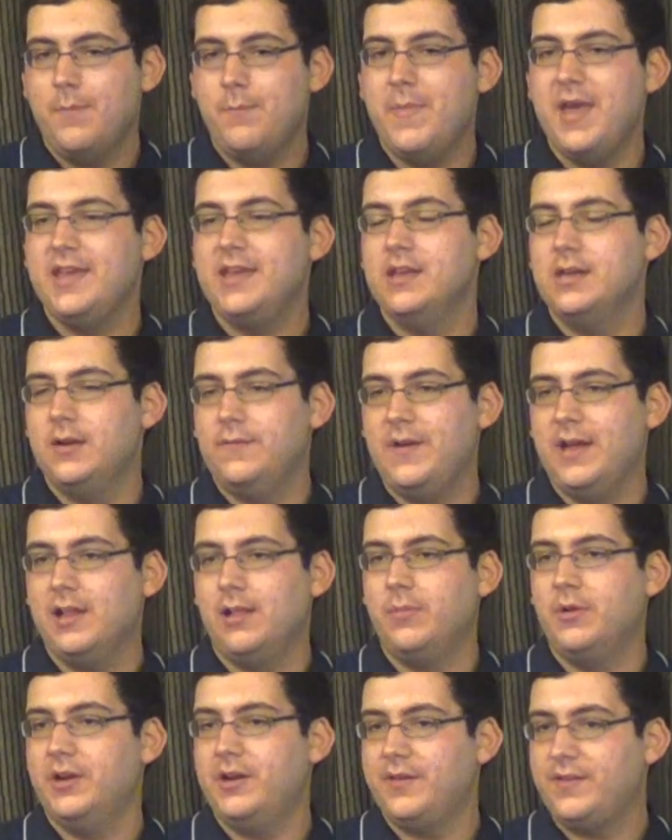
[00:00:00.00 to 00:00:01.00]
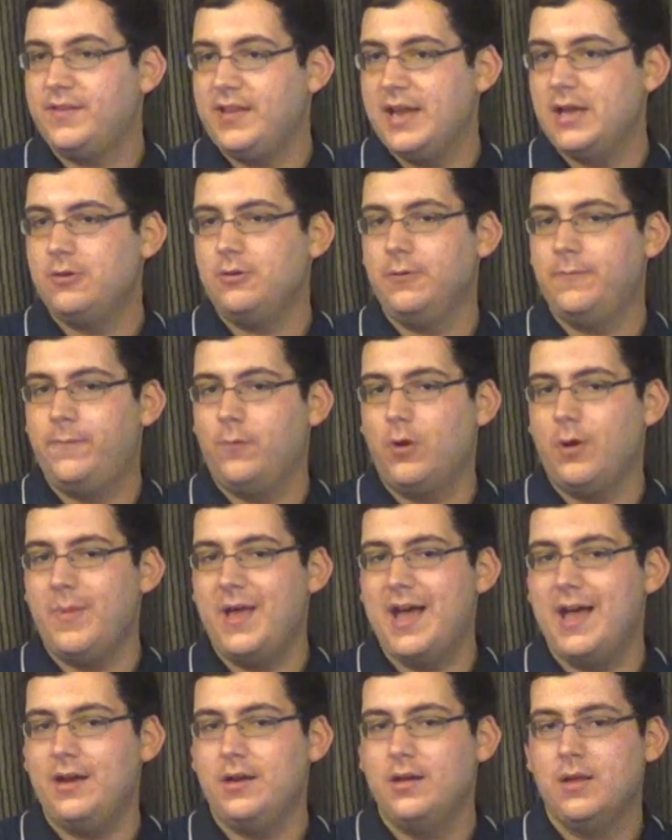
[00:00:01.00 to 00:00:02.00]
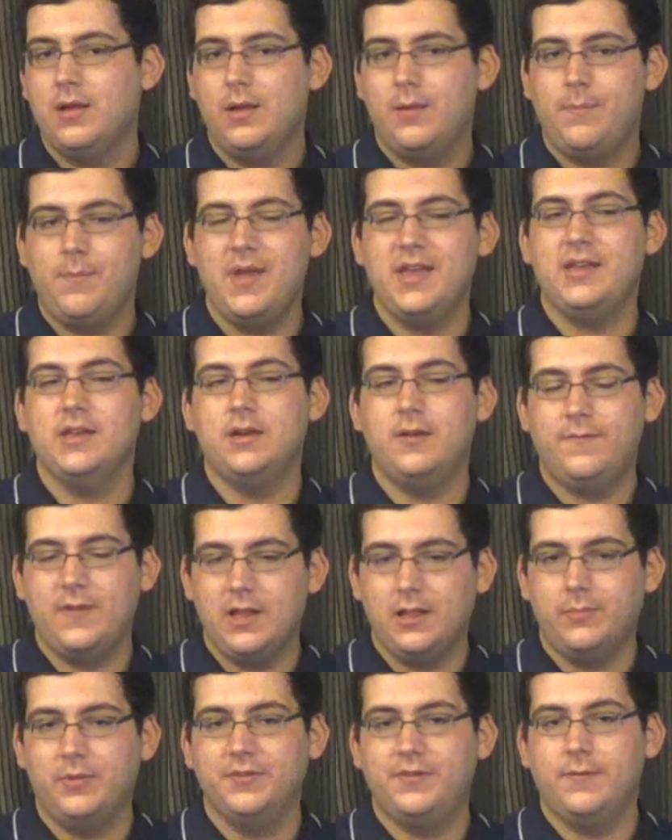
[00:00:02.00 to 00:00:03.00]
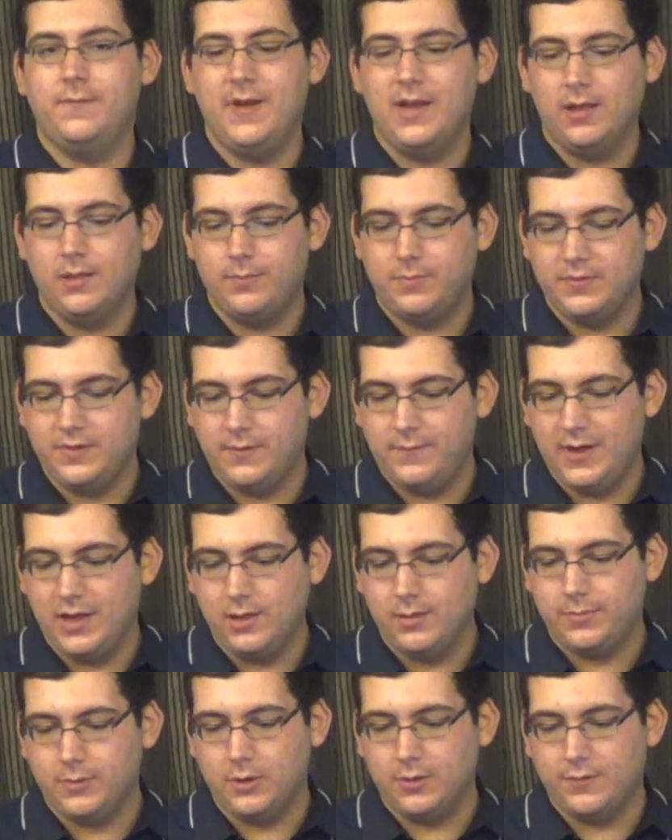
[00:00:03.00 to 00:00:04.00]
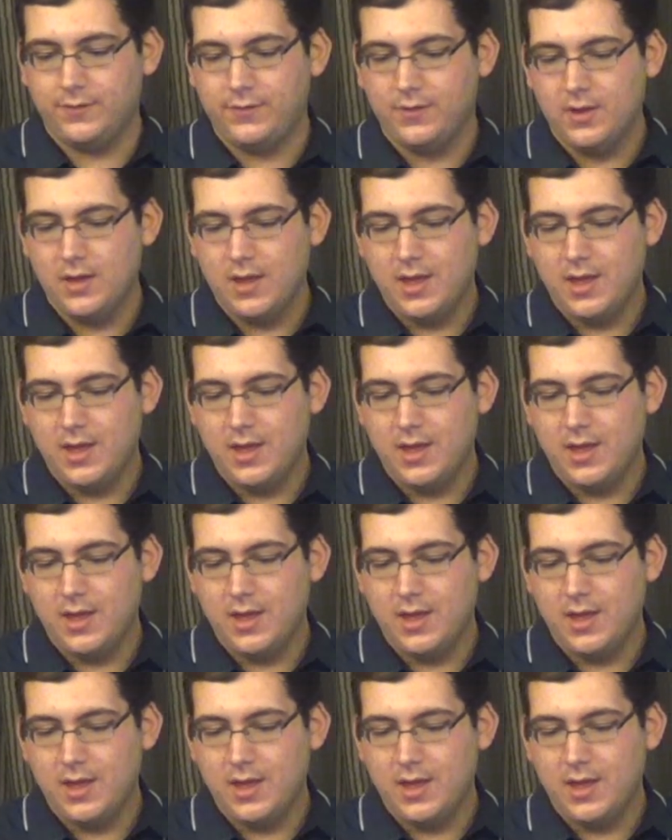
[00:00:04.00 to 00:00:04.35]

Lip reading: making it available in a standard format, making it available to developers,